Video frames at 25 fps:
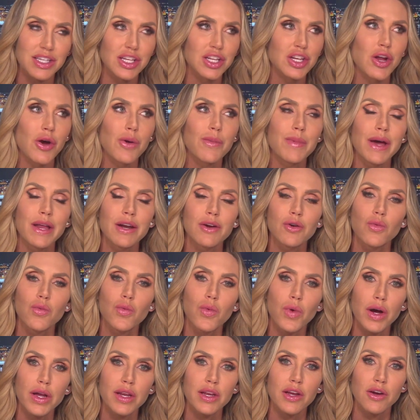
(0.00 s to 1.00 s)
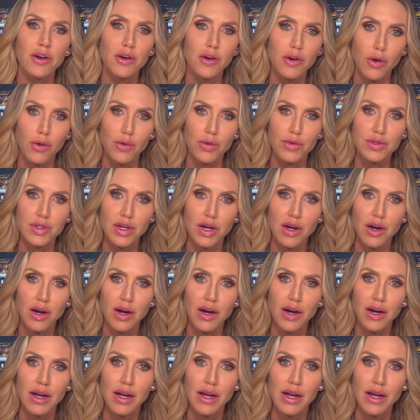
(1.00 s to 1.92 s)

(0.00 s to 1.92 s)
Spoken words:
No matter what your goals are.